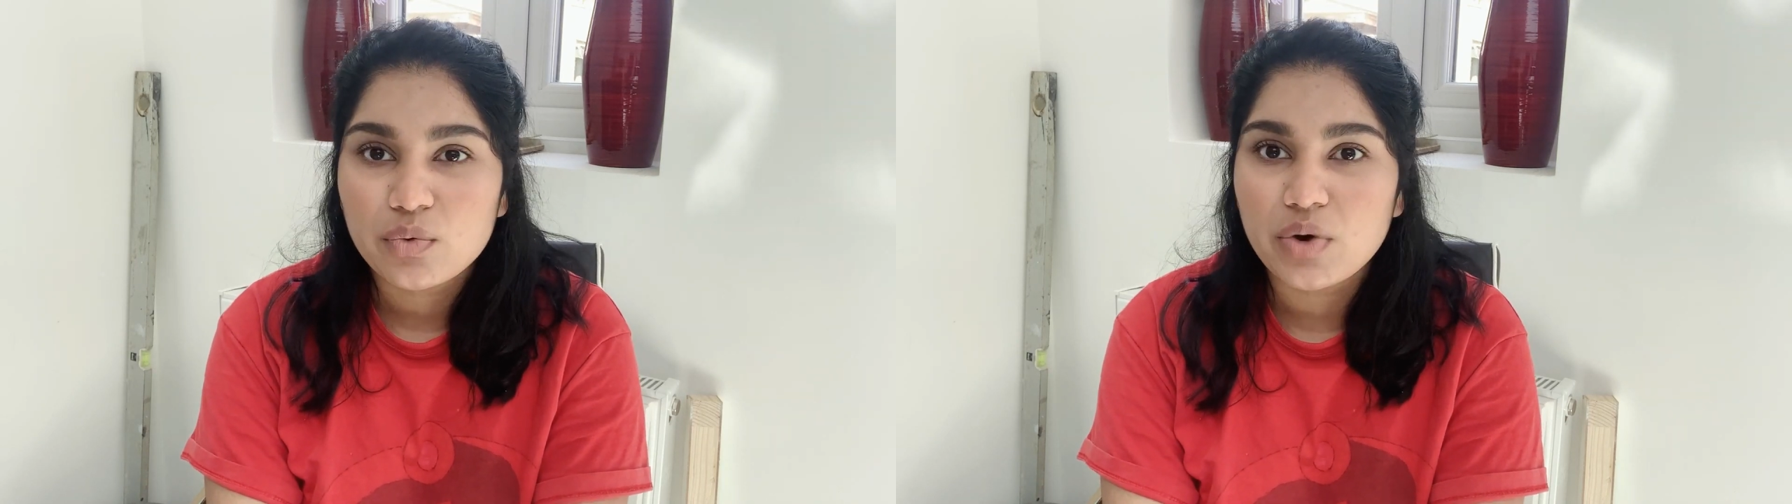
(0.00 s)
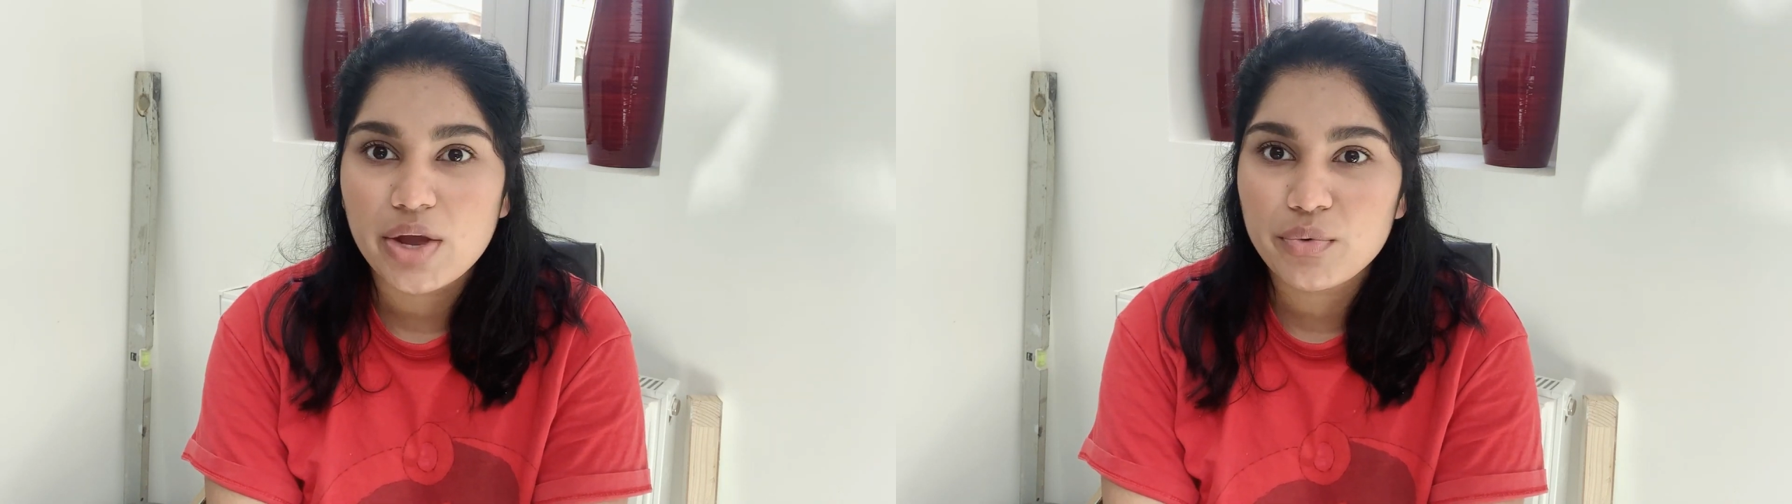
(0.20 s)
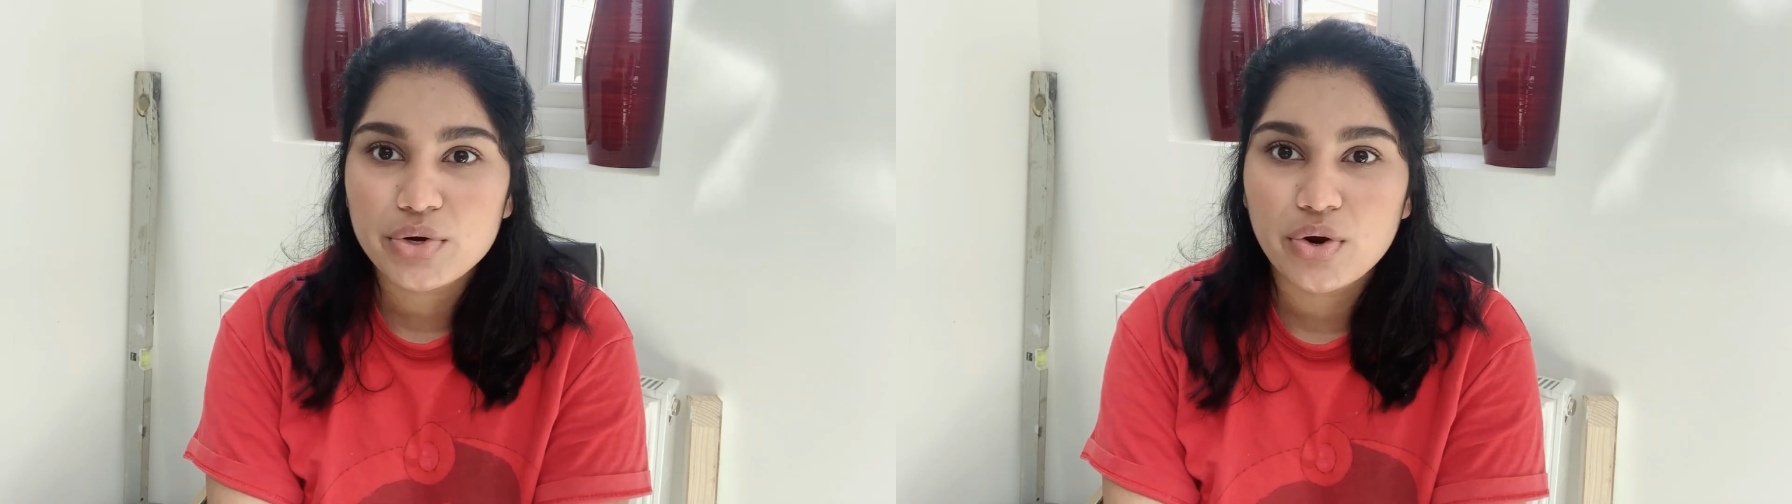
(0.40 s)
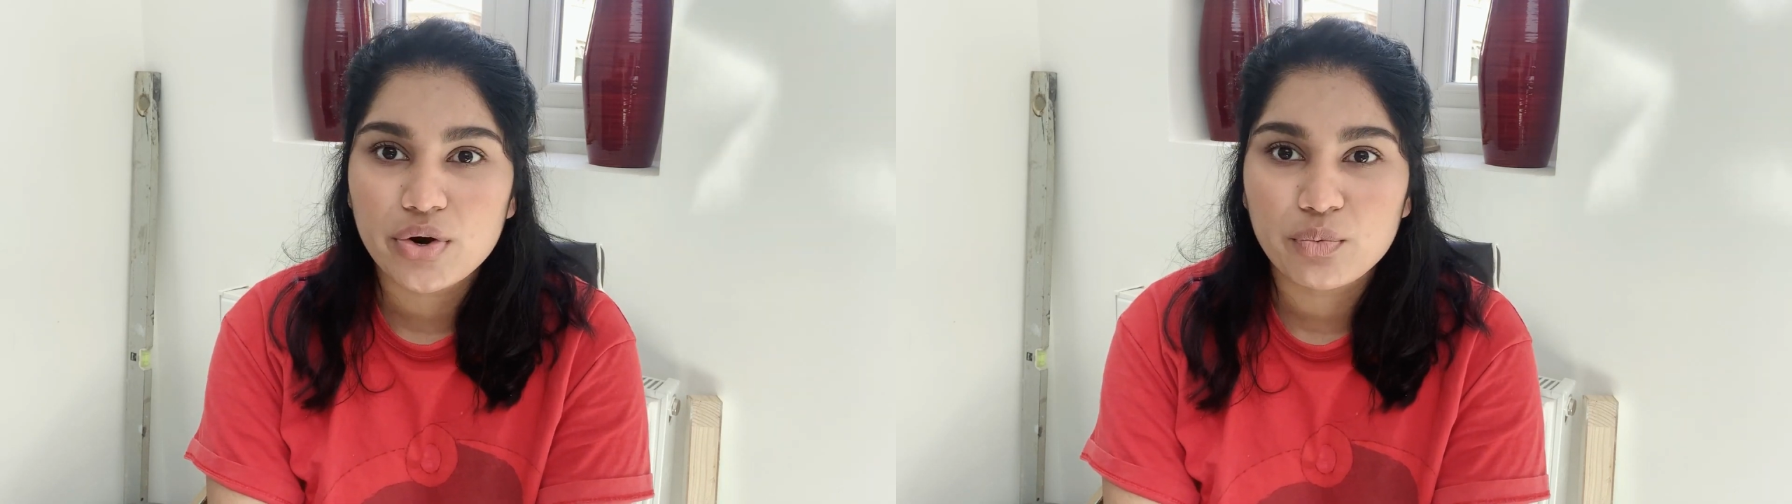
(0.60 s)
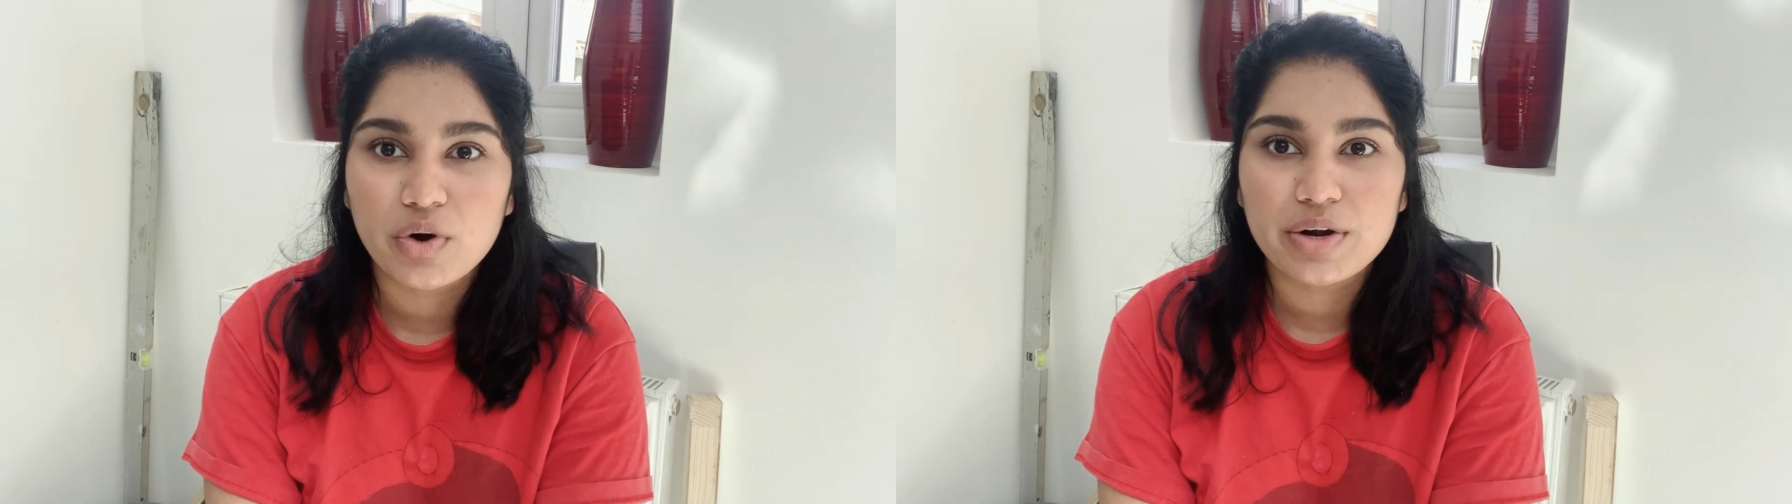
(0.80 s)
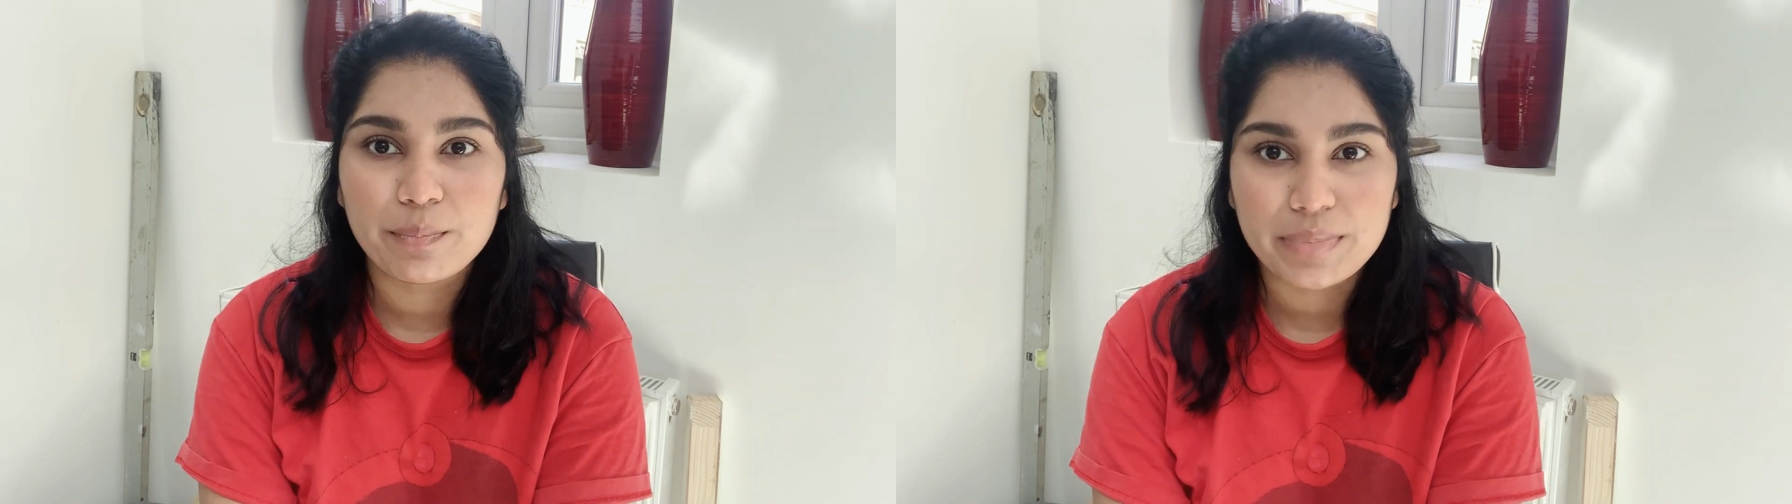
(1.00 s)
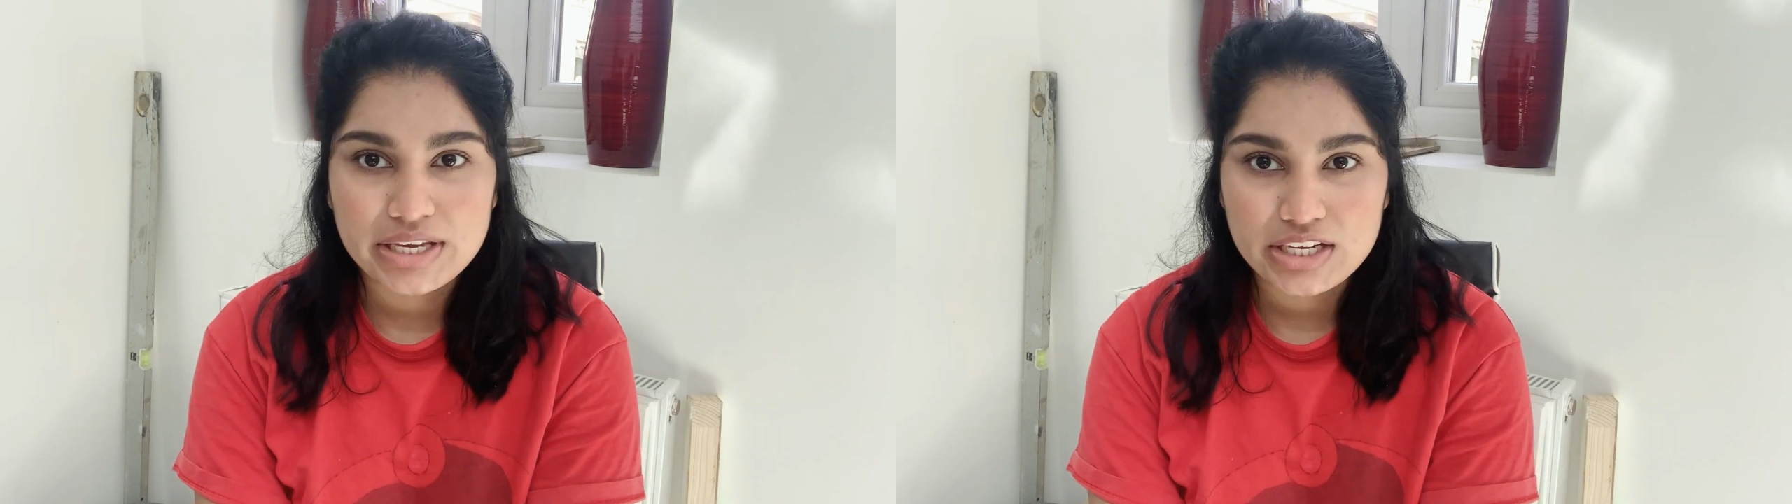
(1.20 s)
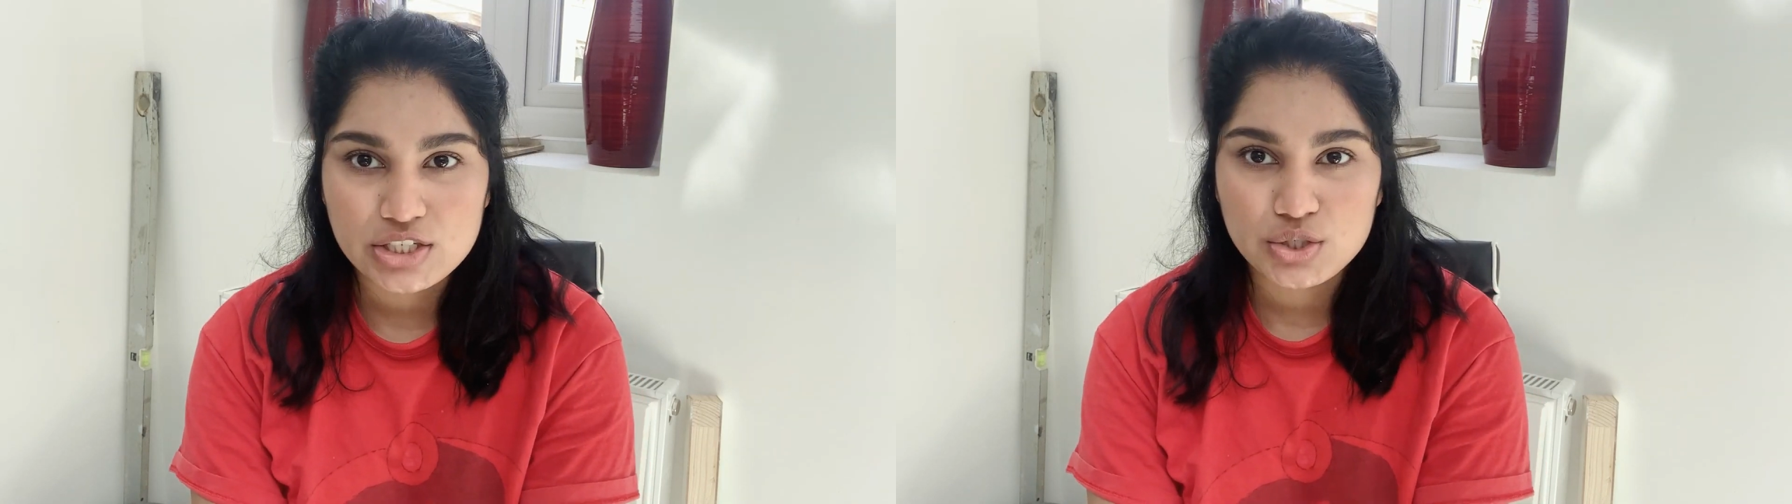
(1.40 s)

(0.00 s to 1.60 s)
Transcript: why would God want me